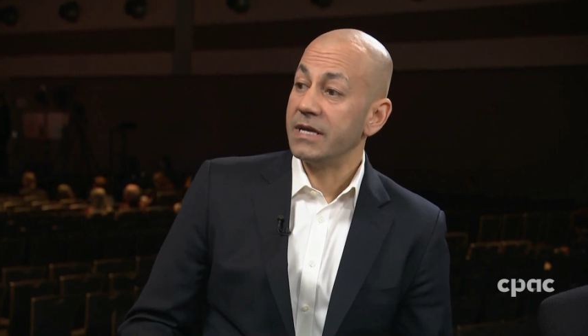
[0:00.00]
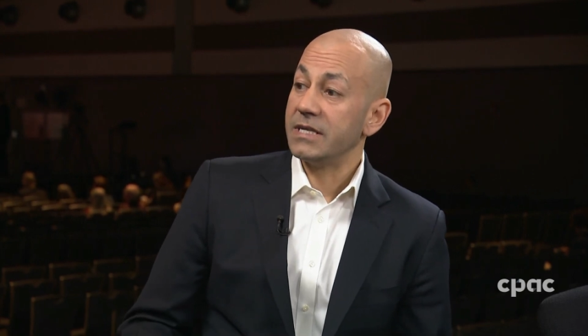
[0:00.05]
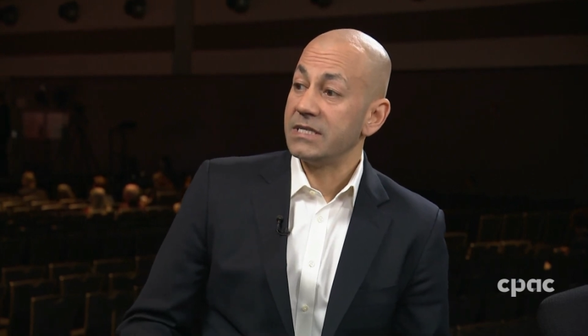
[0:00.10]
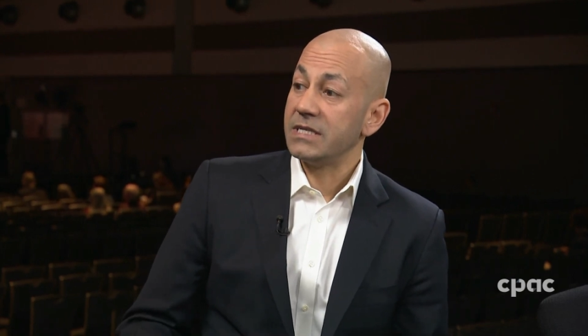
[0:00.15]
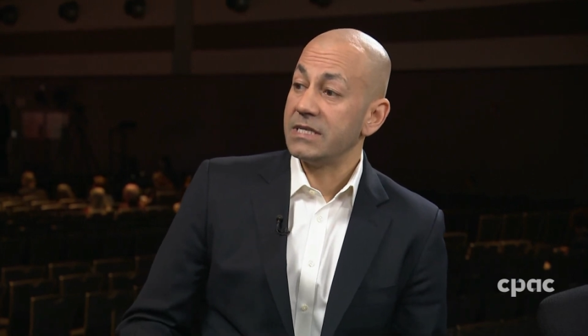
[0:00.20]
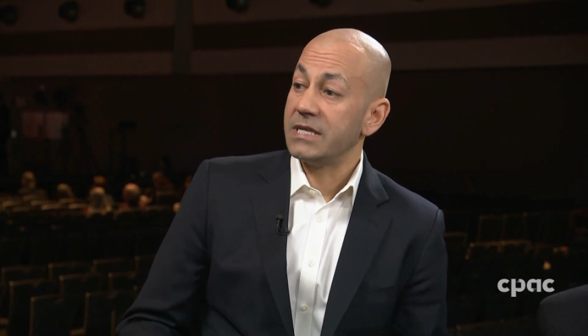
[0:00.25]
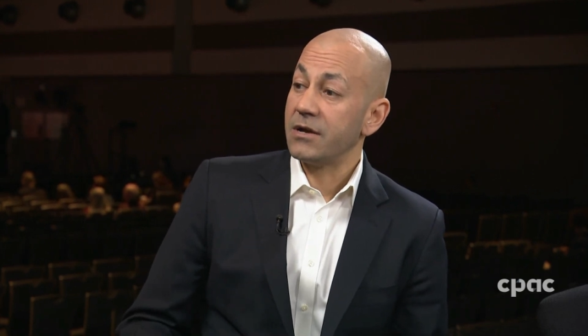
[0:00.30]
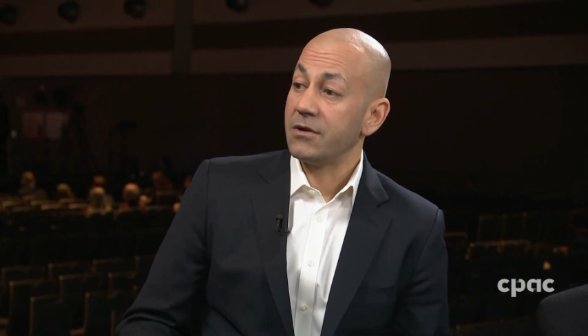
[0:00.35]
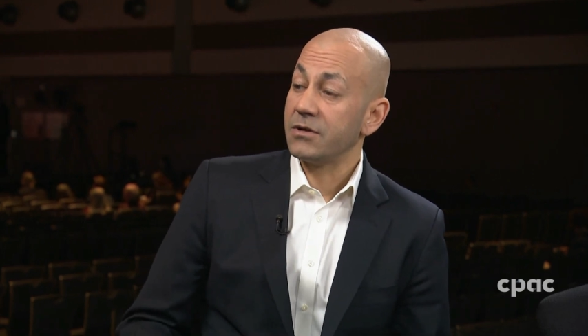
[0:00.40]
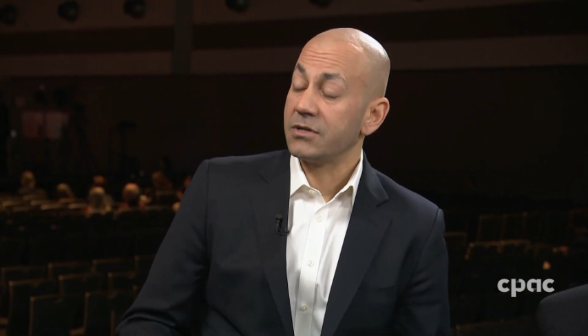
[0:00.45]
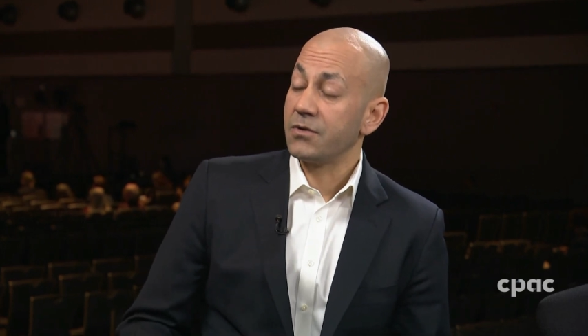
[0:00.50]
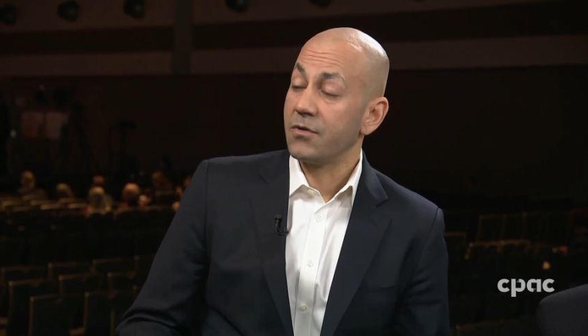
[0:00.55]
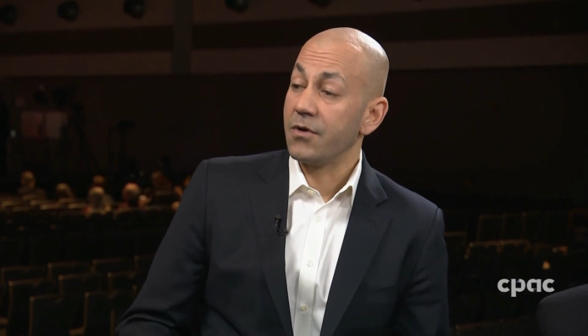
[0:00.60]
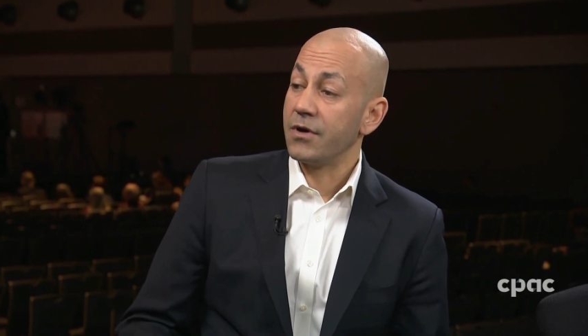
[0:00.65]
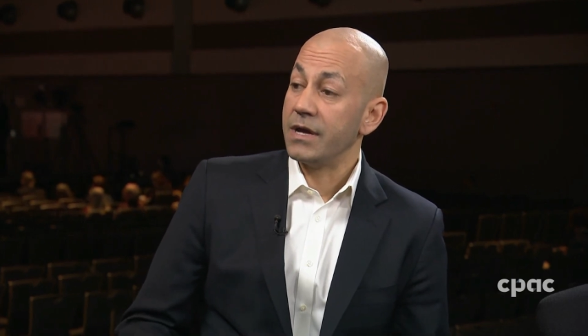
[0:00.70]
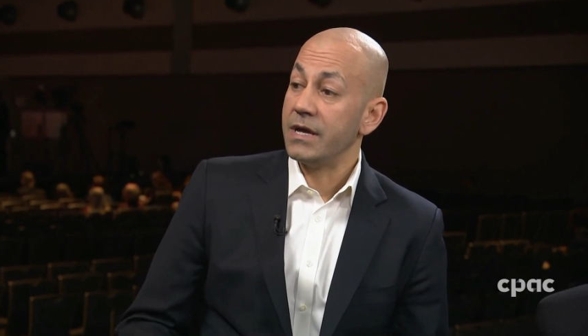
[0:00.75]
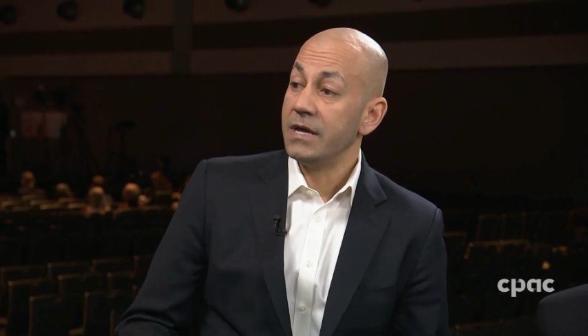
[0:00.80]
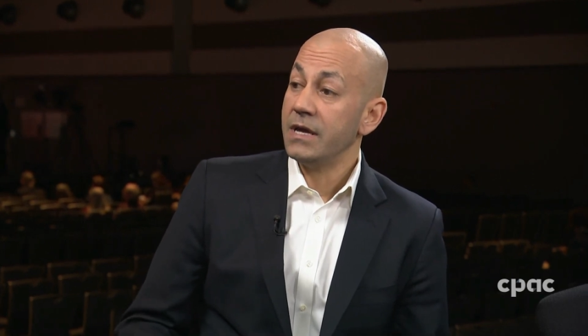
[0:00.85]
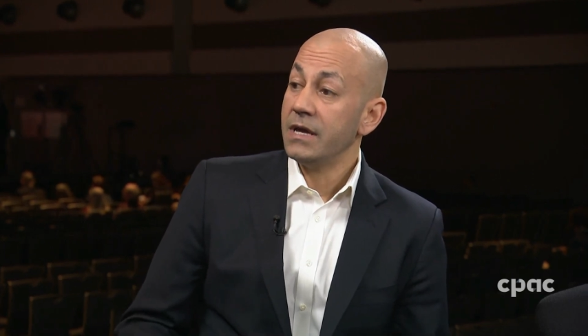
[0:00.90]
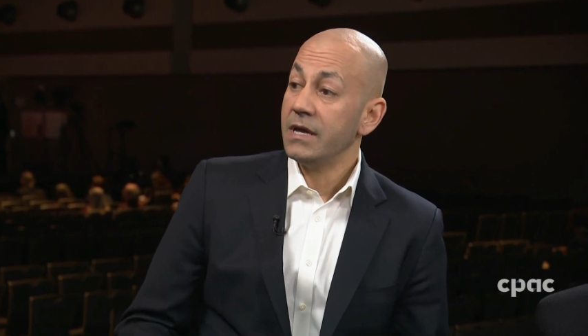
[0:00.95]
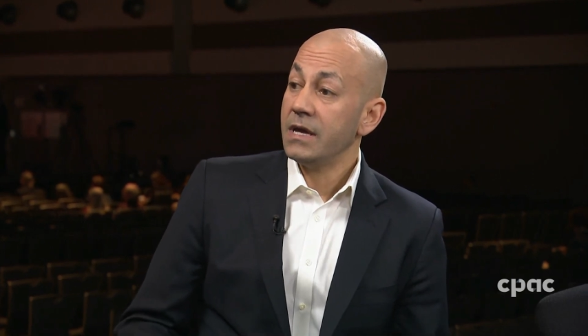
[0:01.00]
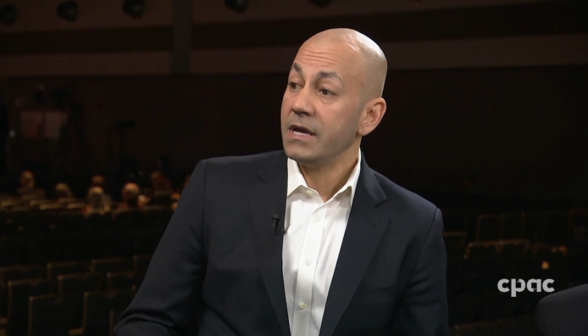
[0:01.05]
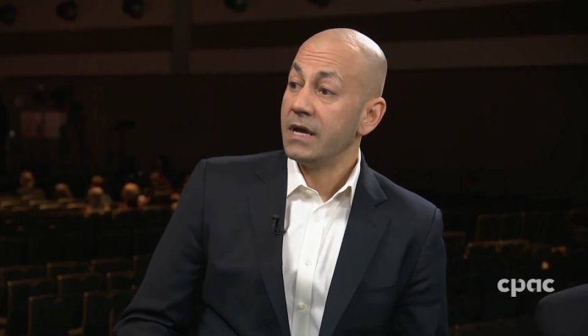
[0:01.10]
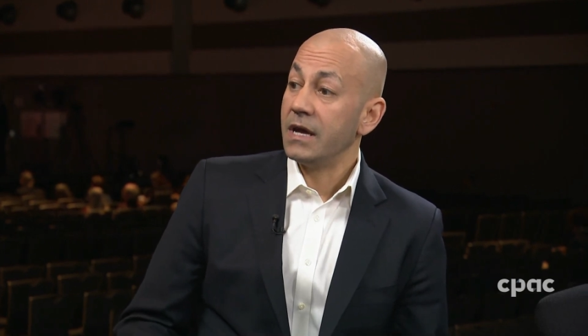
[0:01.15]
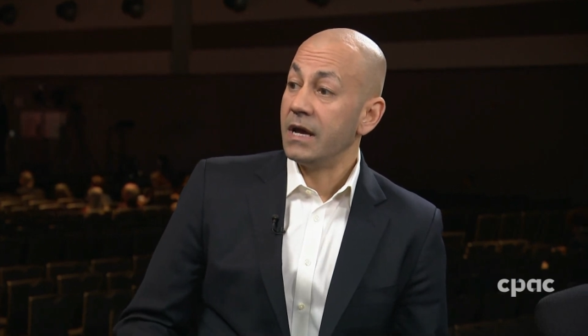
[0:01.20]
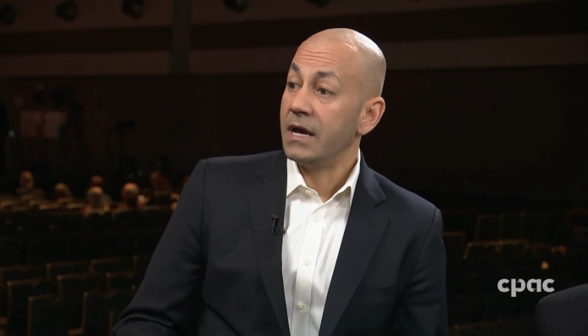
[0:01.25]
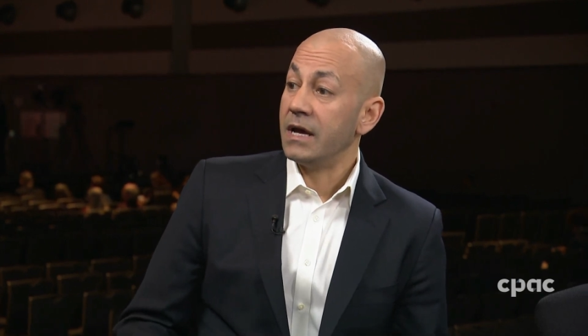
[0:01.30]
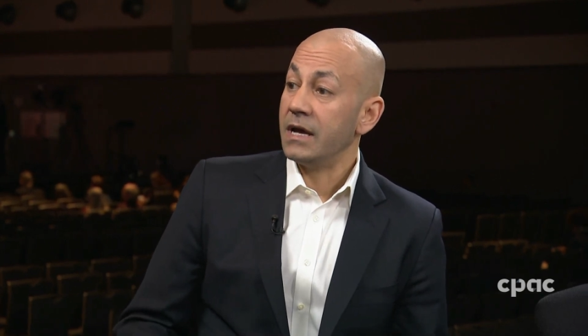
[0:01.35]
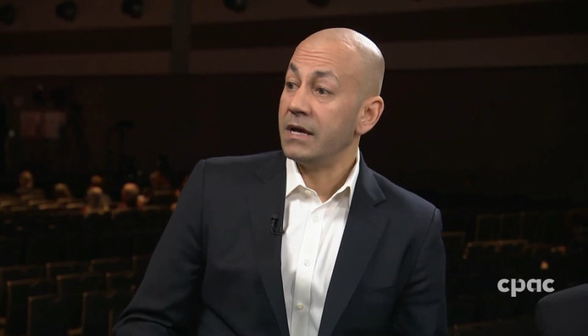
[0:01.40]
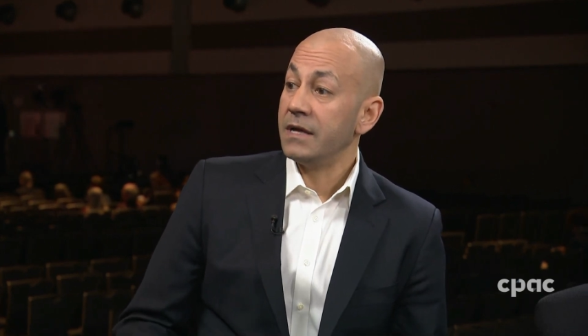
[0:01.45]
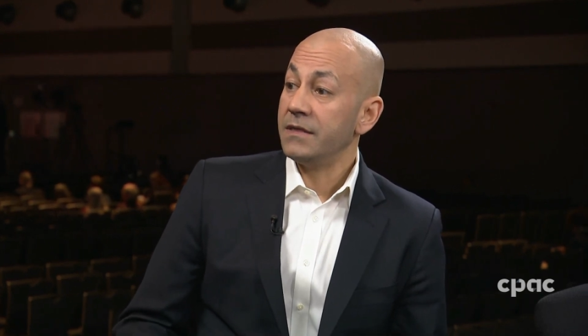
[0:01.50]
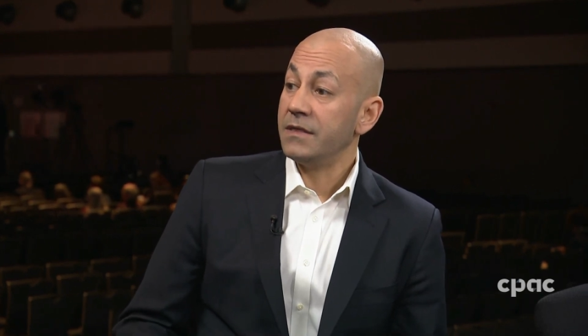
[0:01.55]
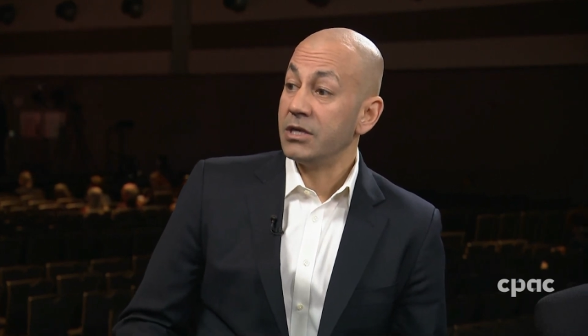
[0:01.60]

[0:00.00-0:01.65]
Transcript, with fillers: as a territory uh,